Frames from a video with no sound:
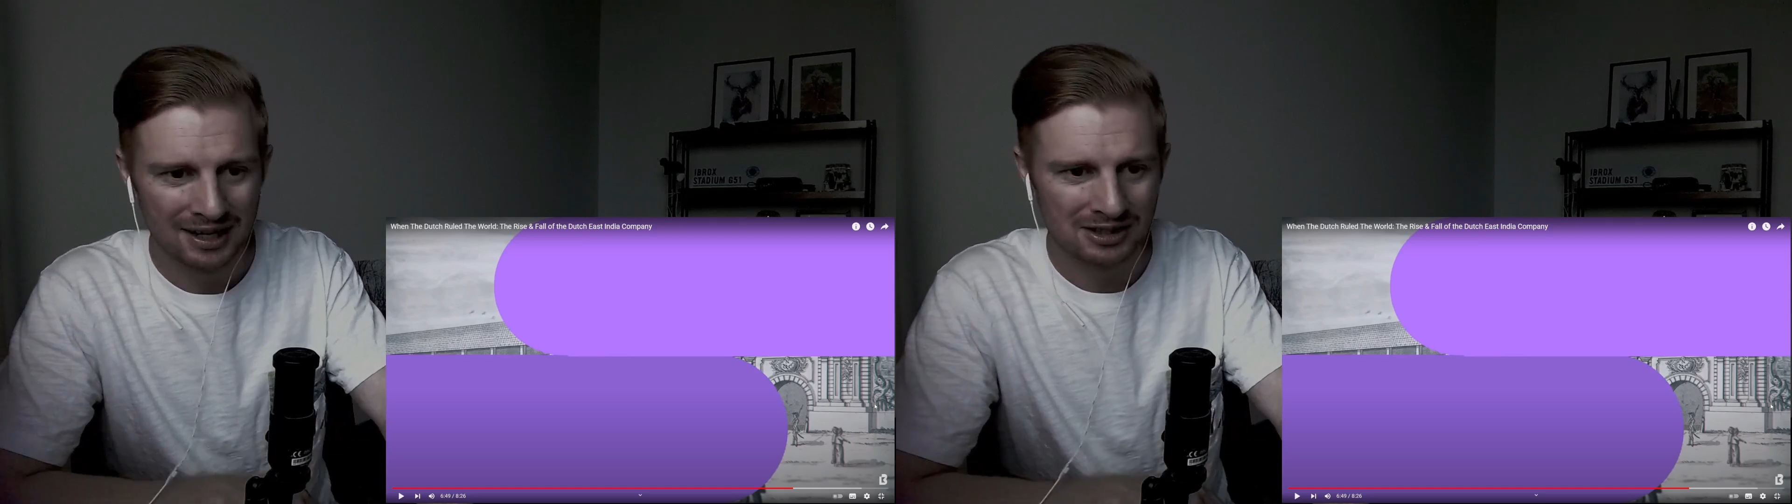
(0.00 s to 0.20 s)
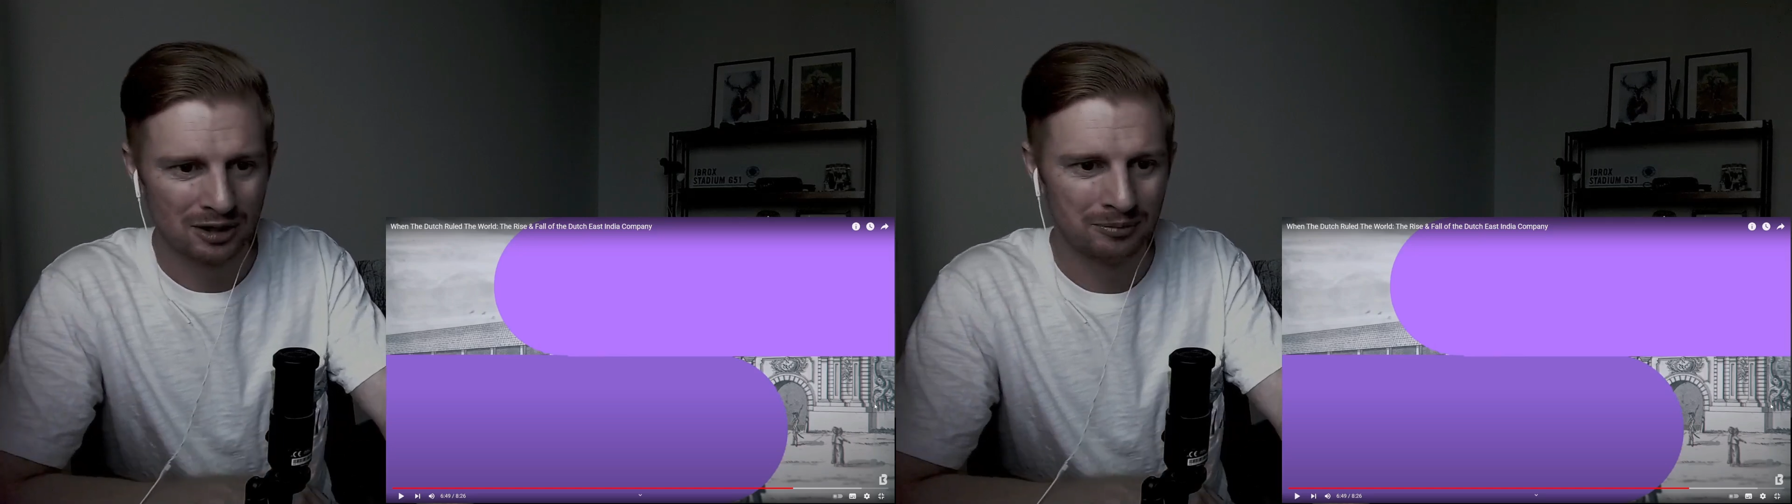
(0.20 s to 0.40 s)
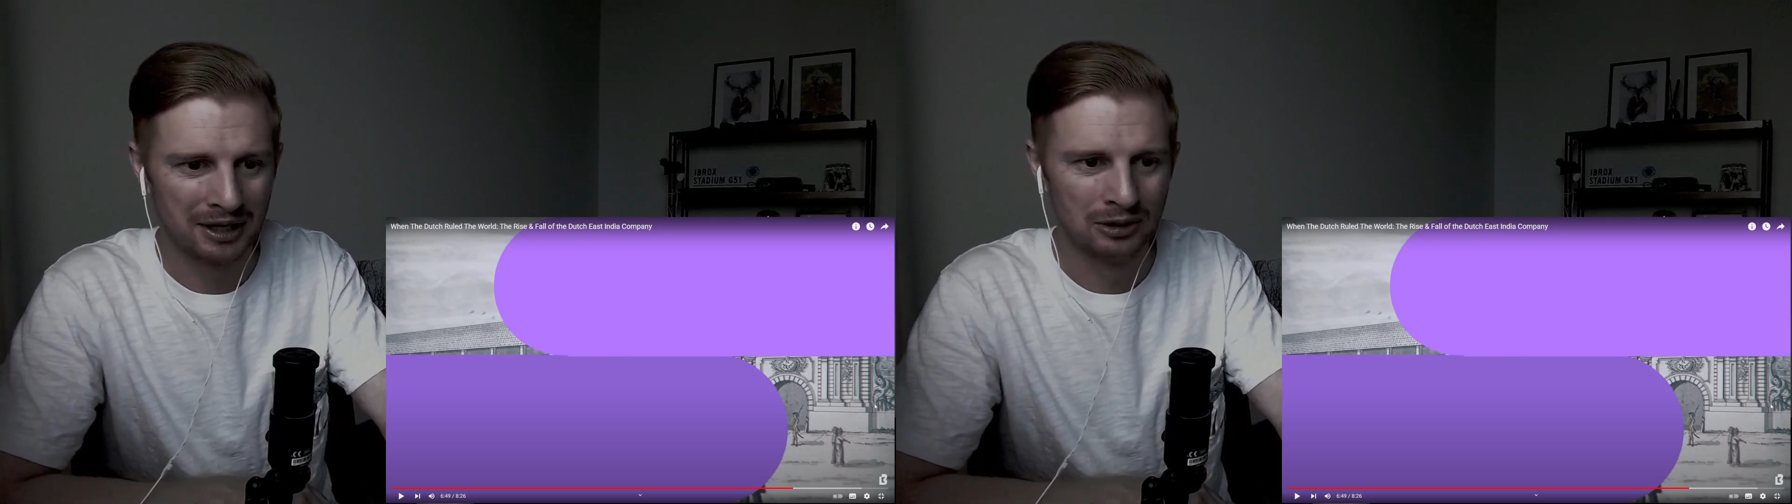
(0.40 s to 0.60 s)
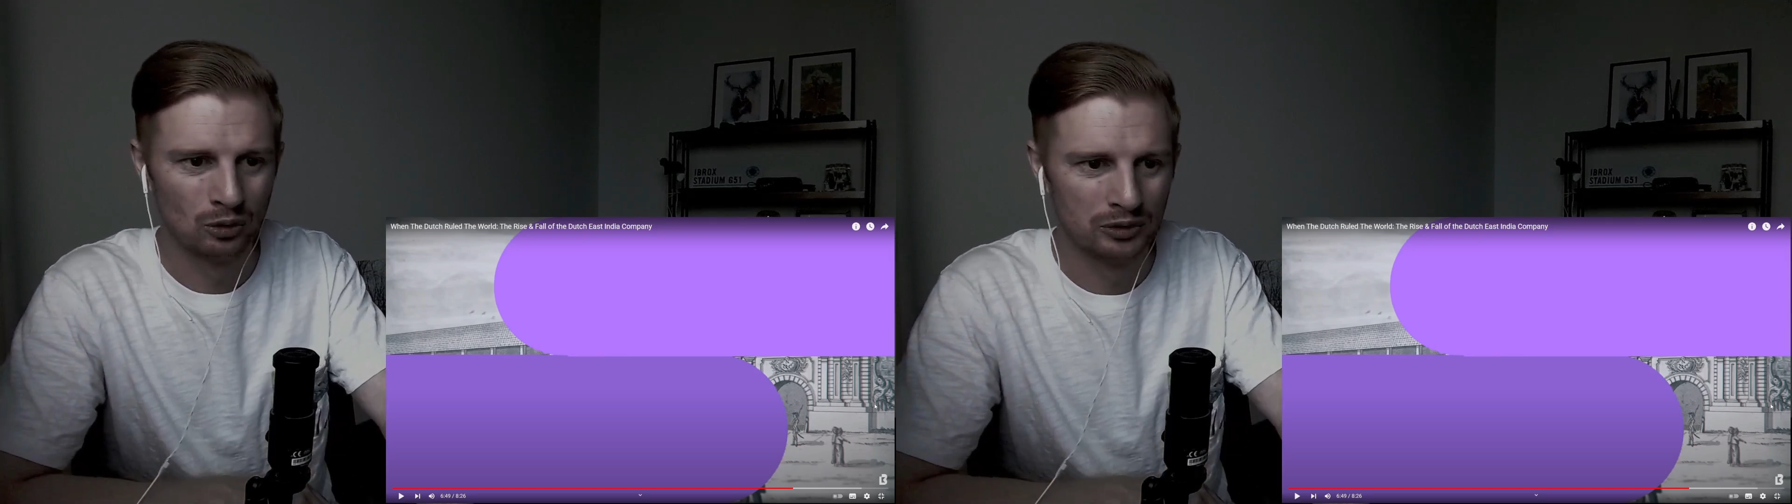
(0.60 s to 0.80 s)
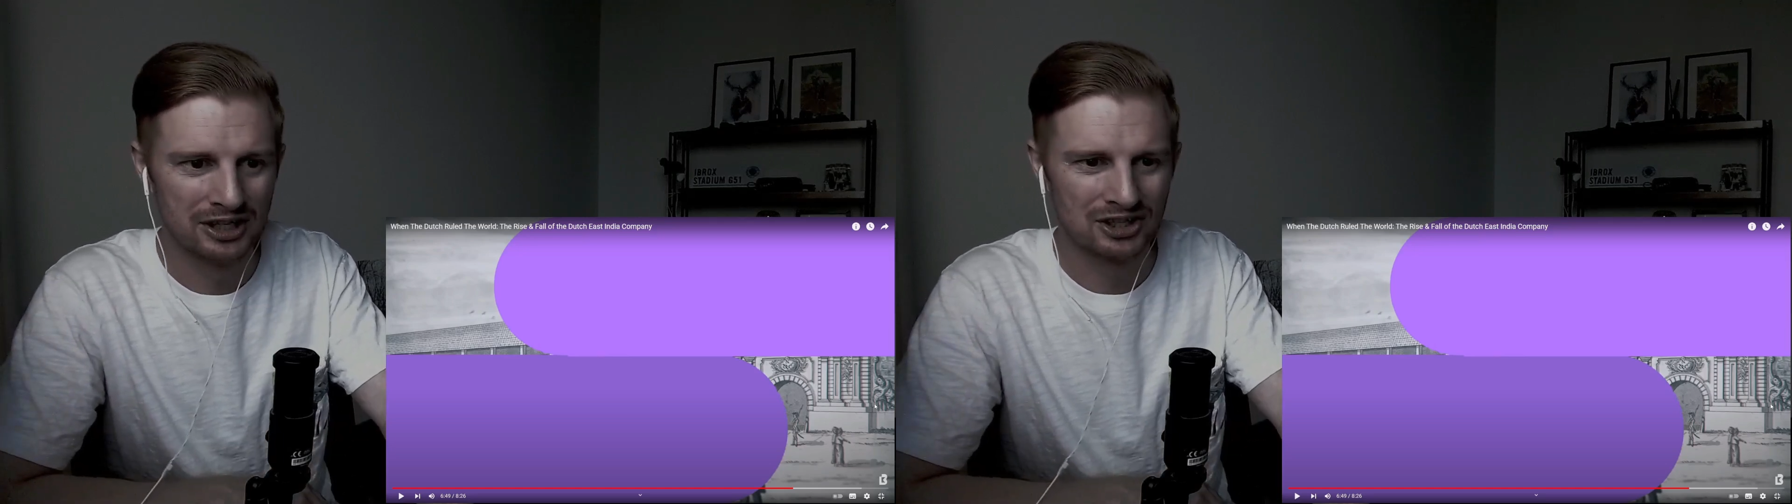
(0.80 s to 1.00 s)
some
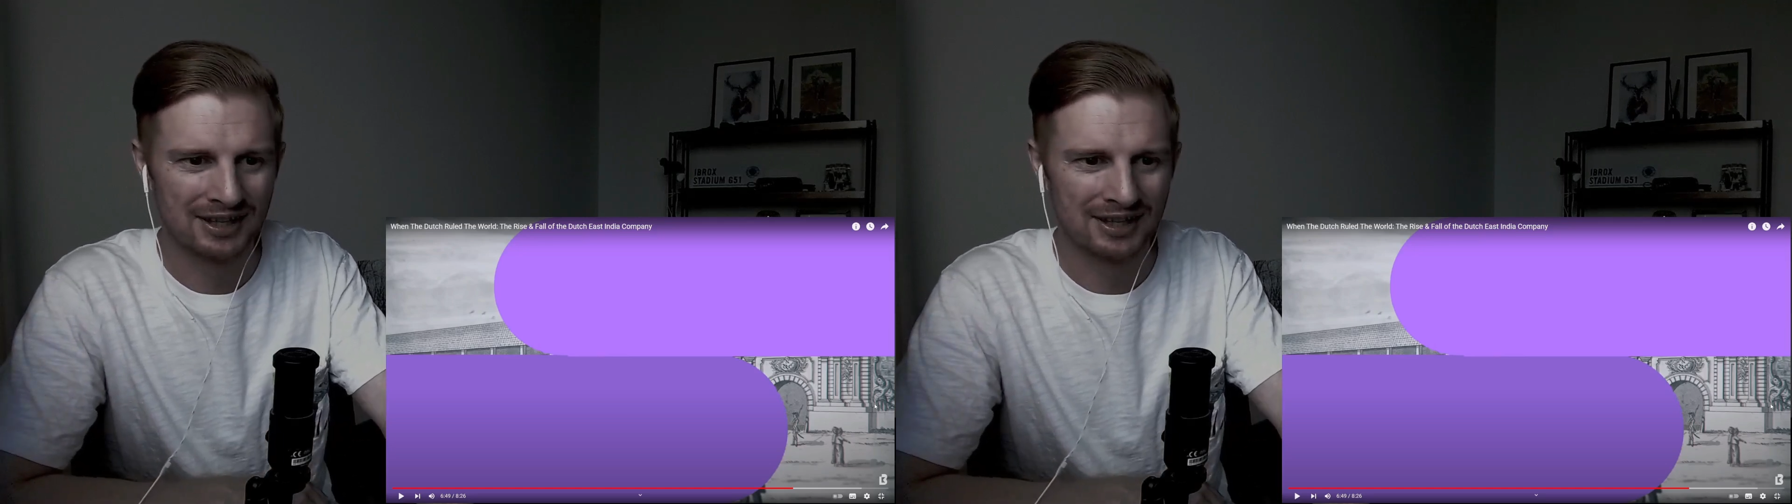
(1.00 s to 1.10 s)
Indonesian